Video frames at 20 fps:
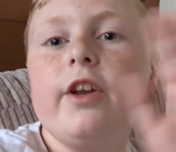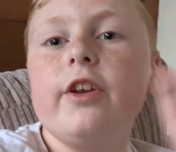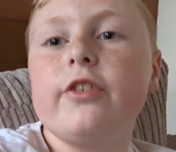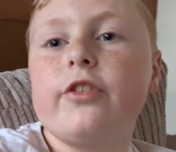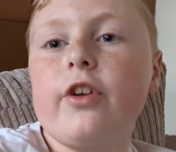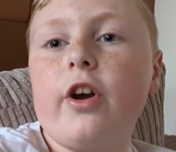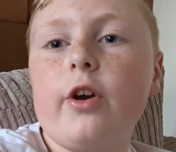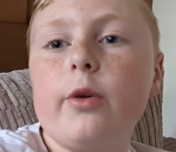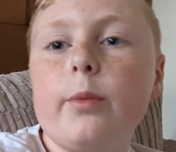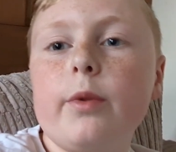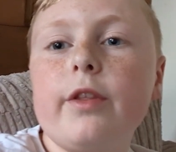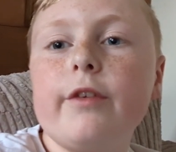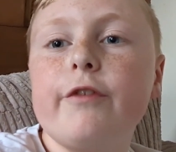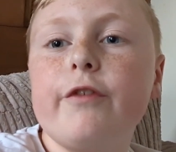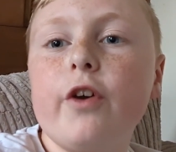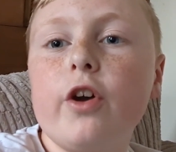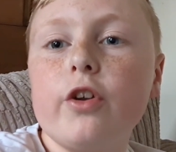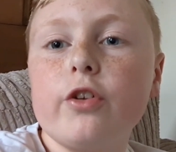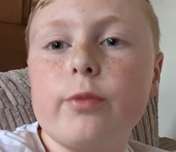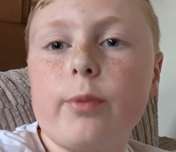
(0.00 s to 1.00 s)
Starting with the
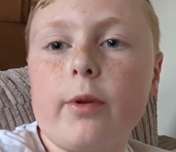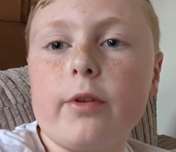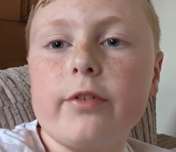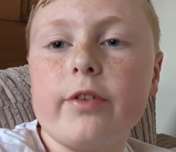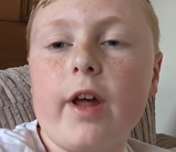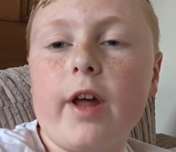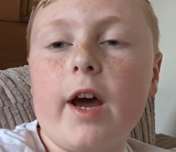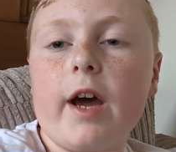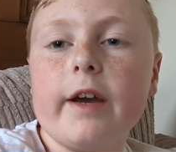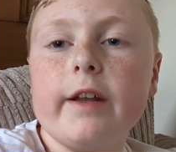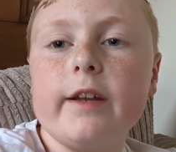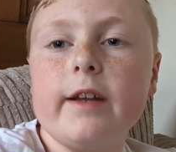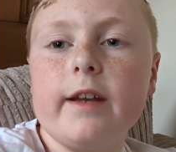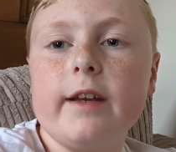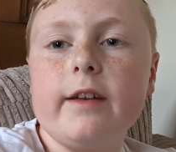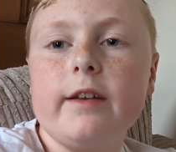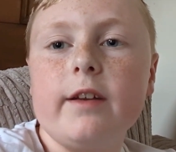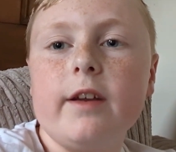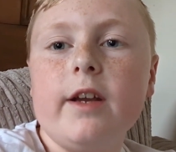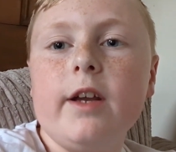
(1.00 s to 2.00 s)
first ones that I
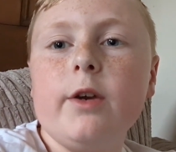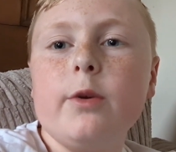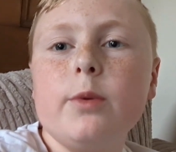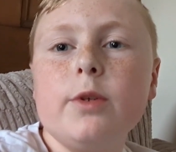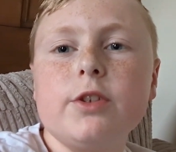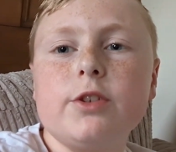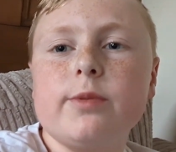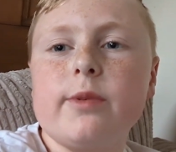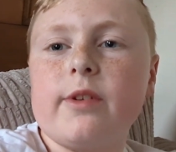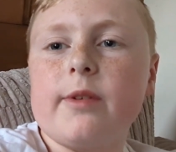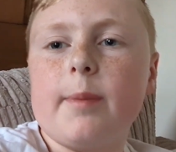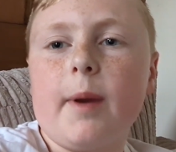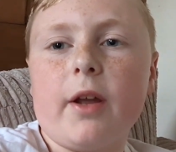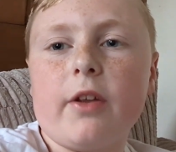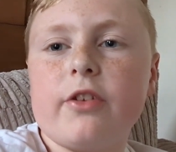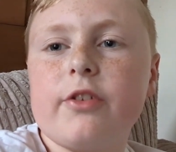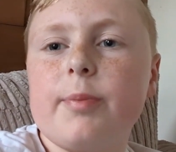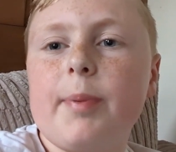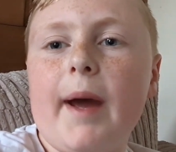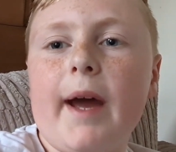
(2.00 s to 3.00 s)
did, which was
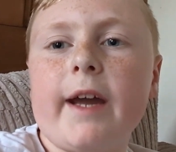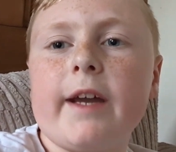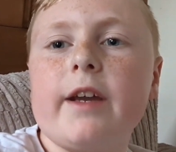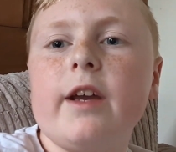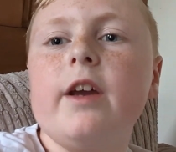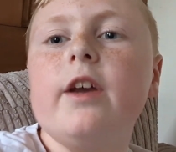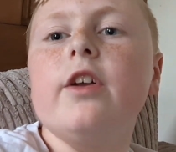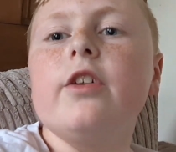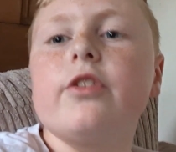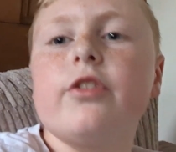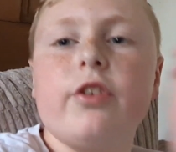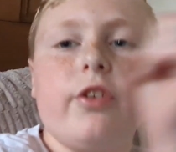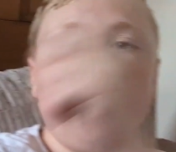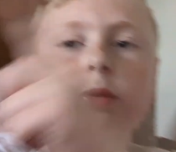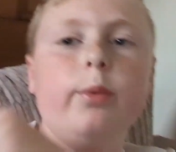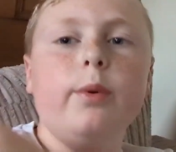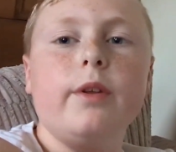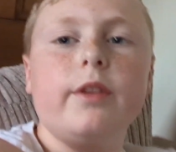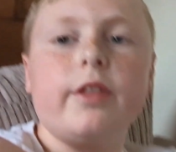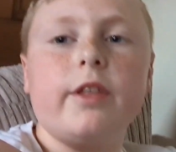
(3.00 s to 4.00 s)
about Spag,
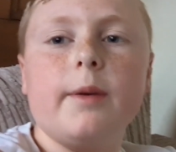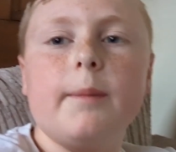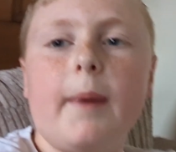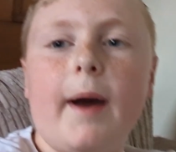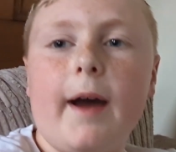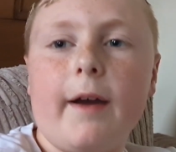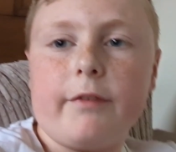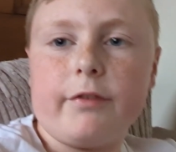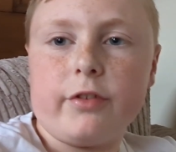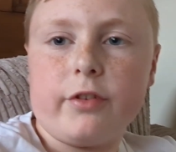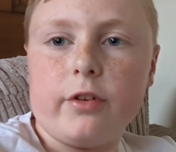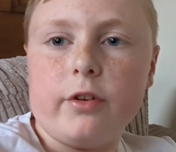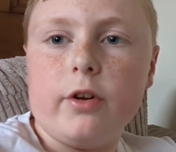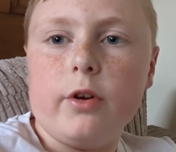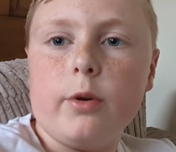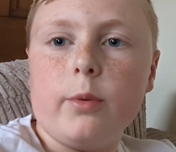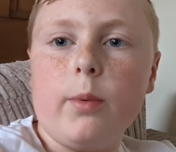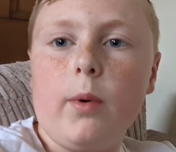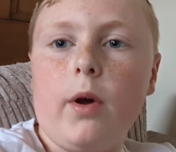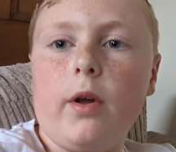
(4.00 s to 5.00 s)
to the maths
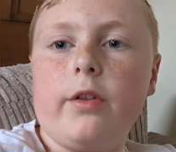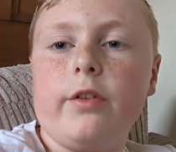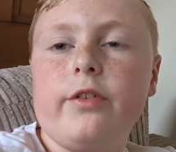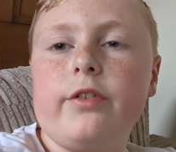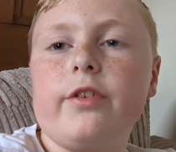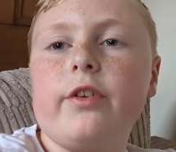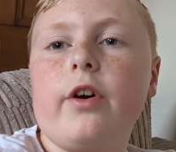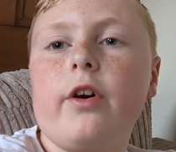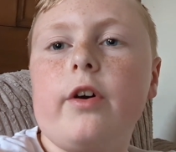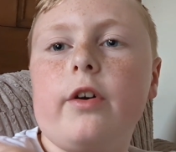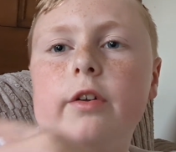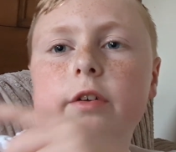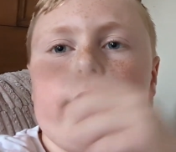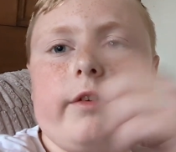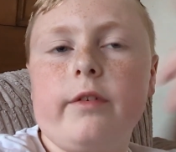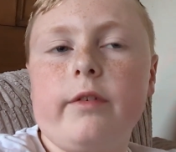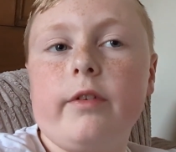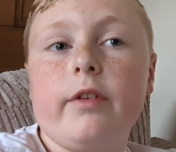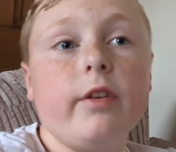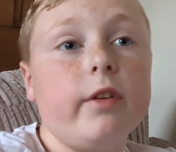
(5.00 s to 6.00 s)
ones
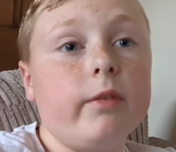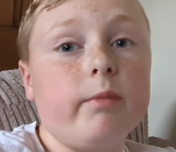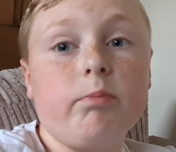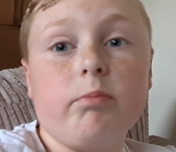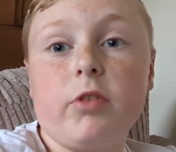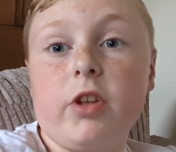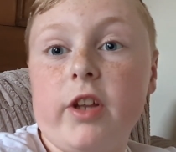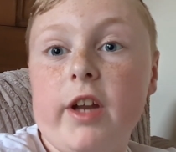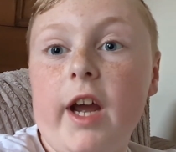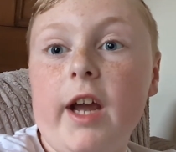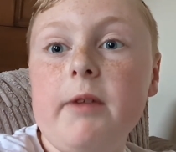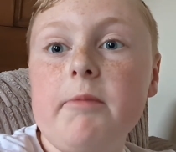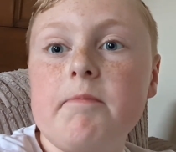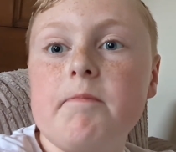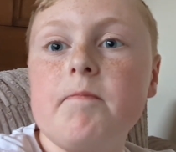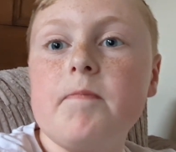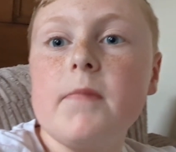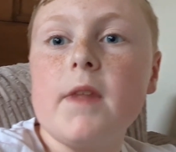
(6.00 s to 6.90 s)
on today.